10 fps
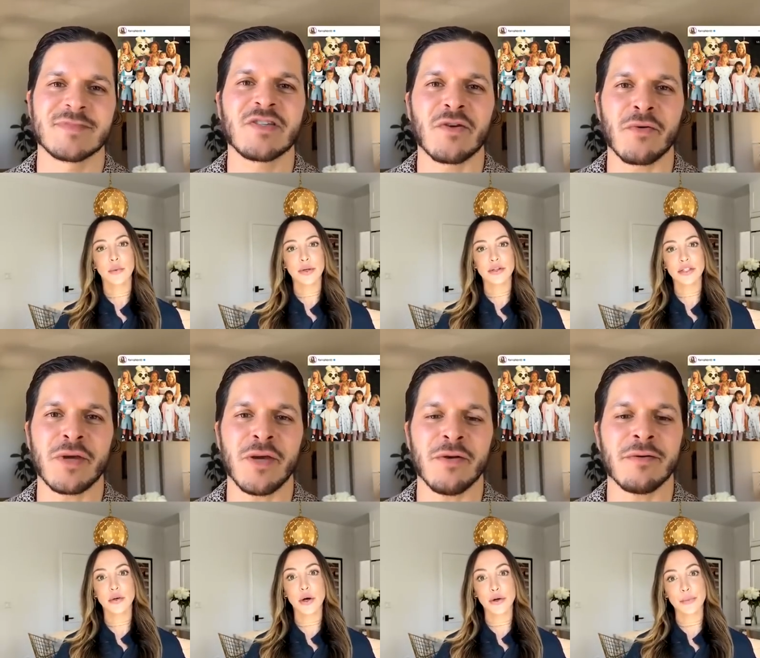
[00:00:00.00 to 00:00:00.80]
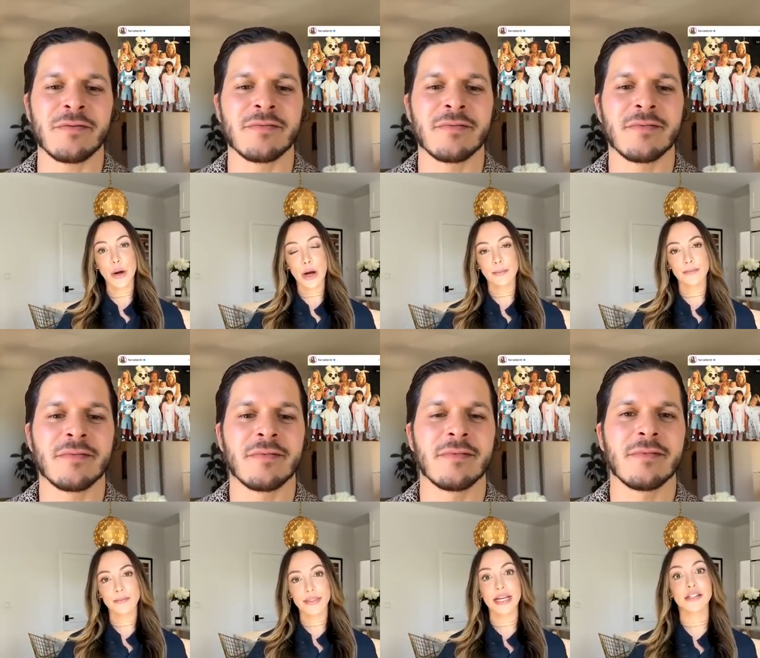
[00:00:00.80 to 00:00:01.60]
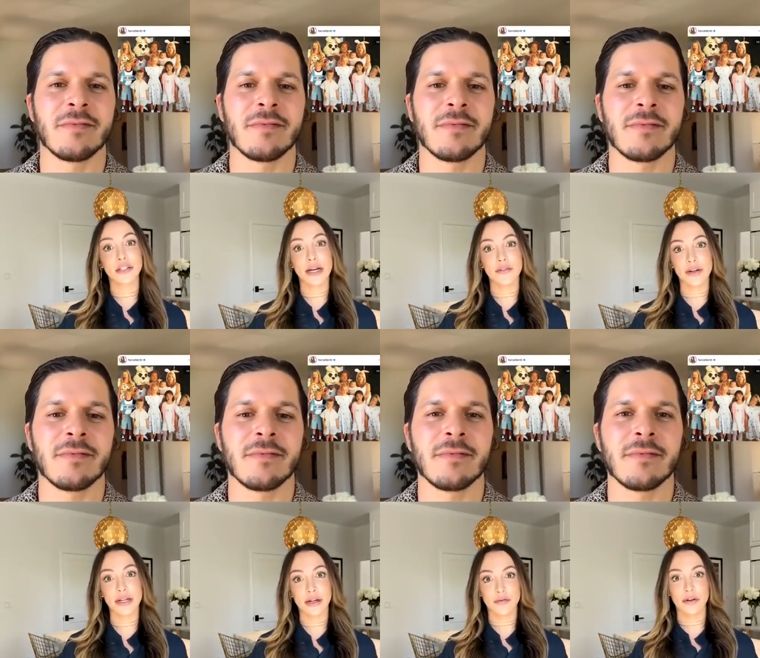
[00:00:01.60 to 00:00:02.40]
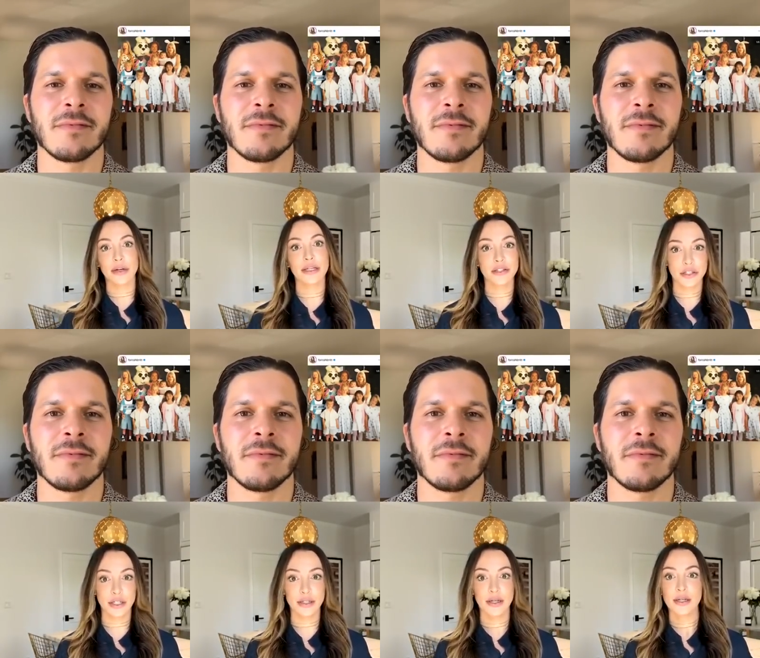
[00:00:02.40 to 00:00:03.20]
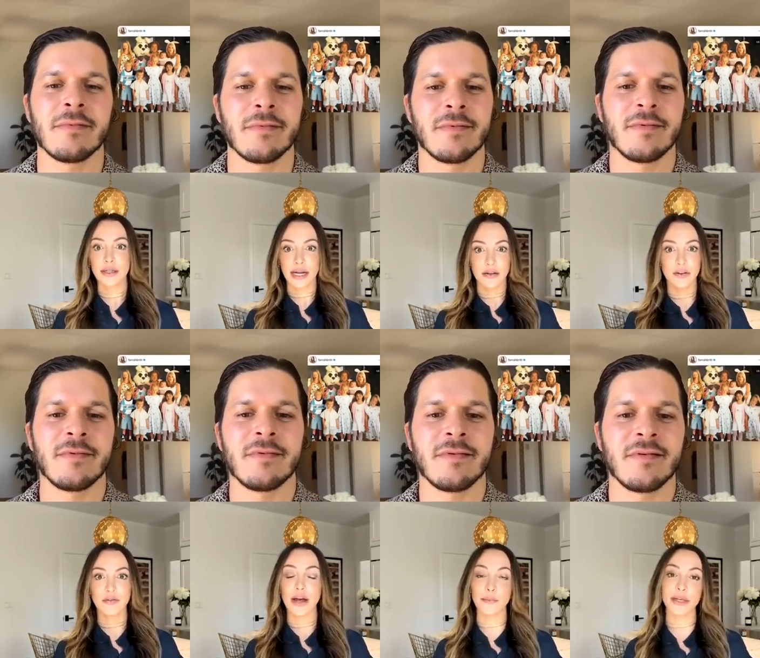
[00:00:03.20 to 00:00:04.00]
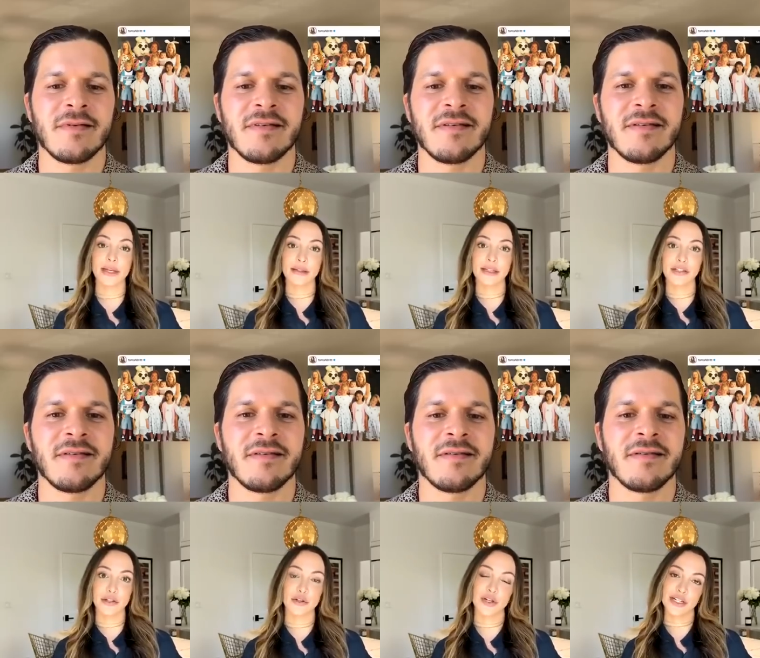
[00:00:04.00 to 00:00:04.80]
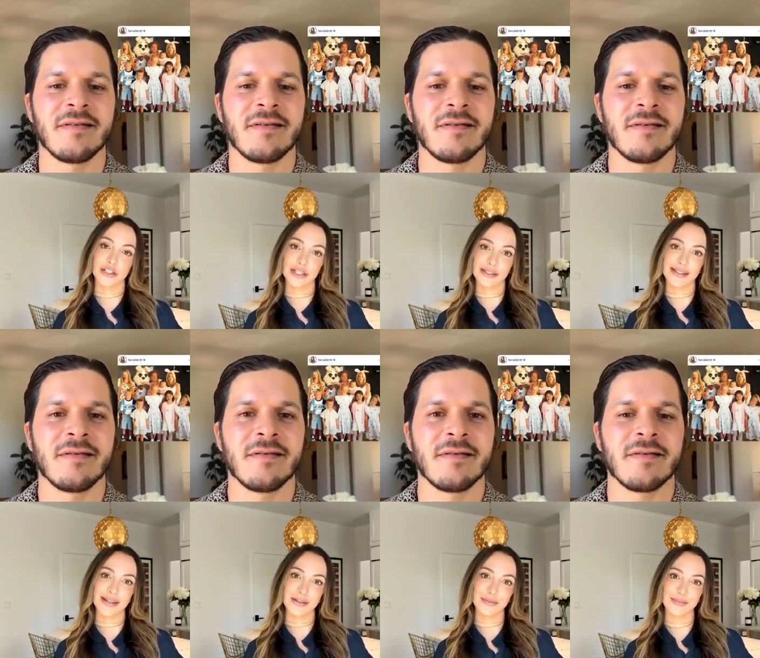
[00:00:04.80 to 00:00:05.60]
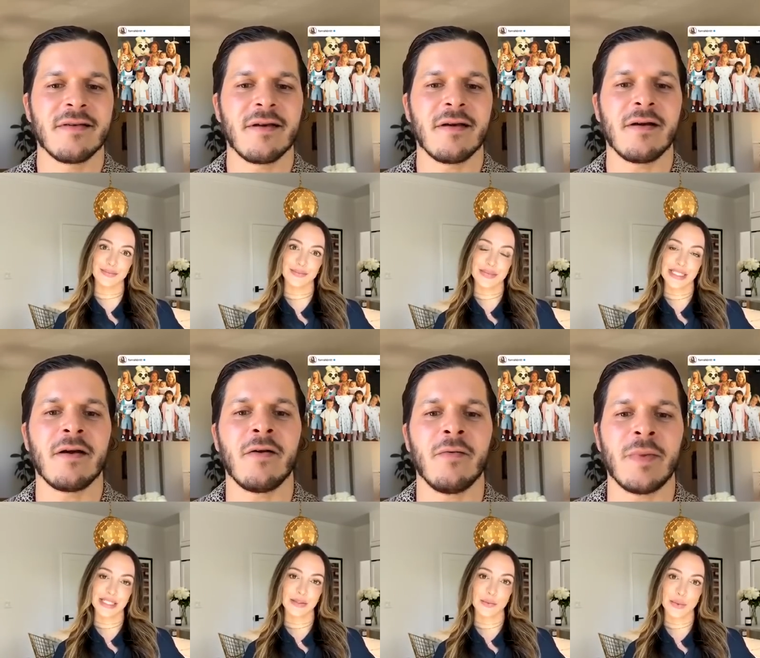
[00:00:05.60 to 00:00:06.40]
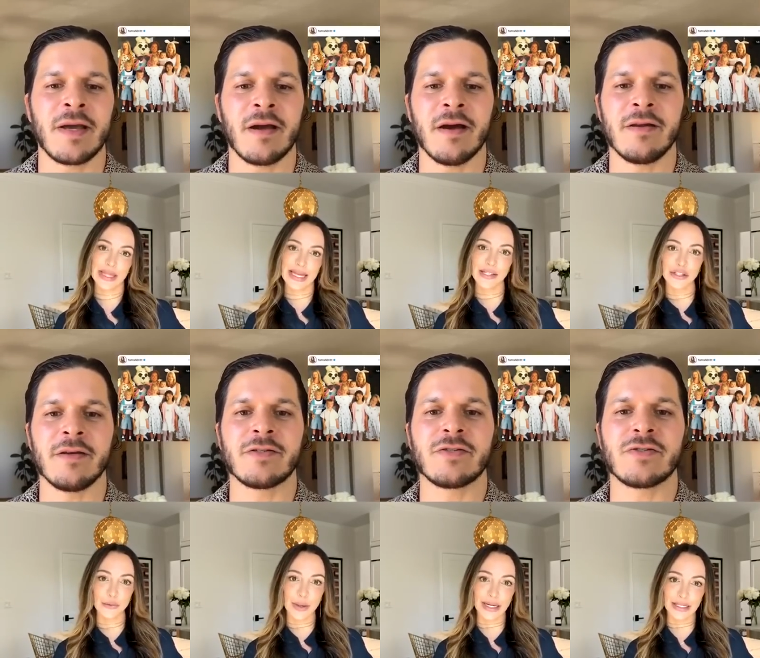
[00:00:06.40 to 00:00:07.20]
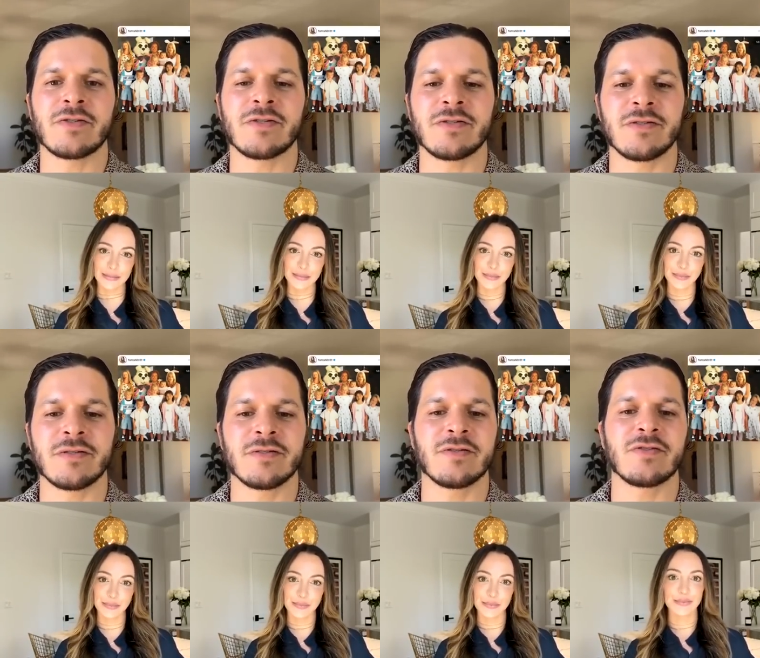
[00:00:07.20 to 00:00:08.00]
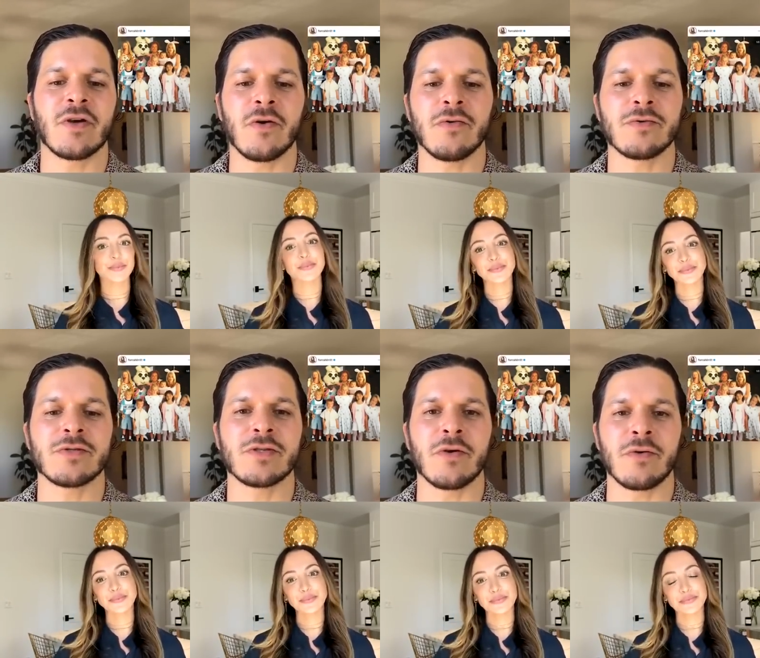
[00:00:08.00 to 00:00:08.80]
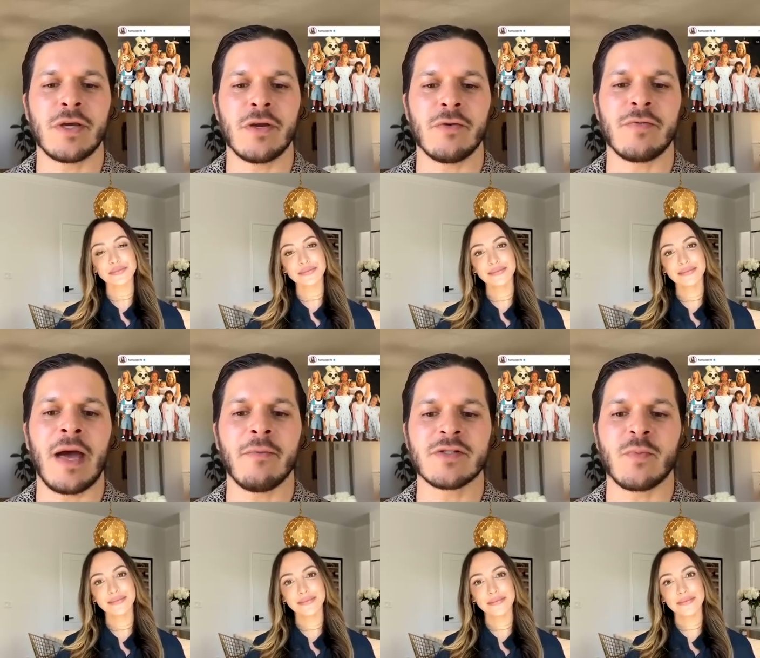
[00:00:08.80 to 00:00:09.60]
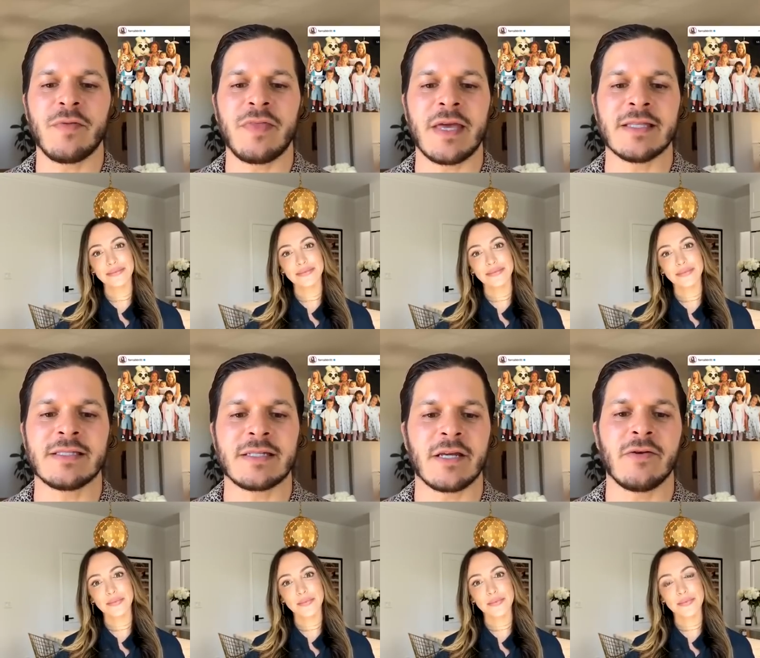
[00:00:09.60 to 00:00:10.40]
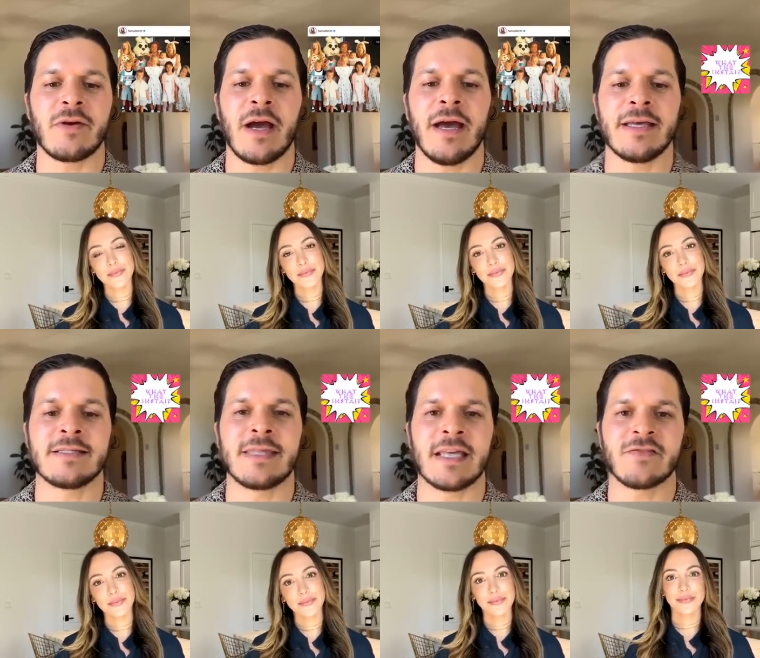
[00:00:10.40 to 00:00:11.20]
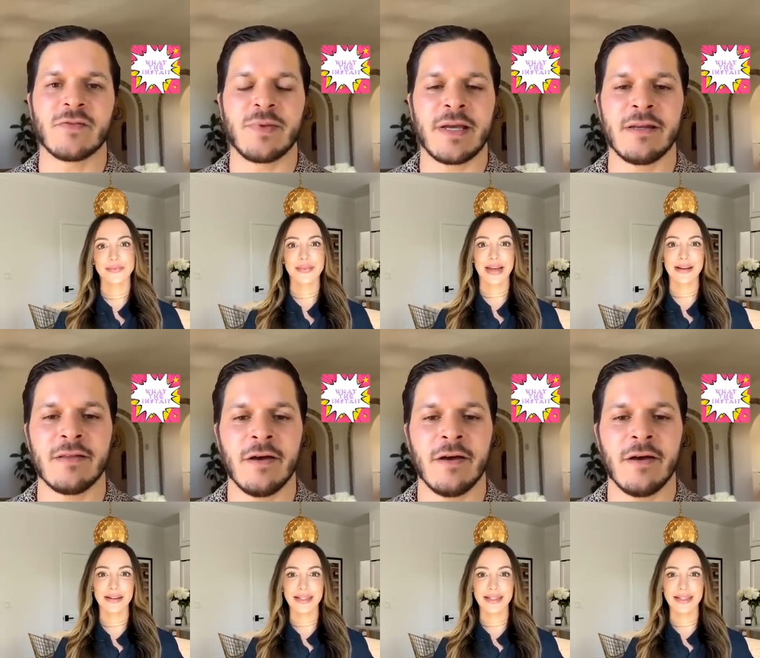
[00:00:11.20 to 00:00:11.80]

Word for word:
Speaker 1: we so used to go to Palm Desert every year for Easter, kind of a family Easter tradition. So.
Speaker 2: Oh my God. Easter Bunny so so cute. That was what the Insta, you guys. Thanks for playing along. I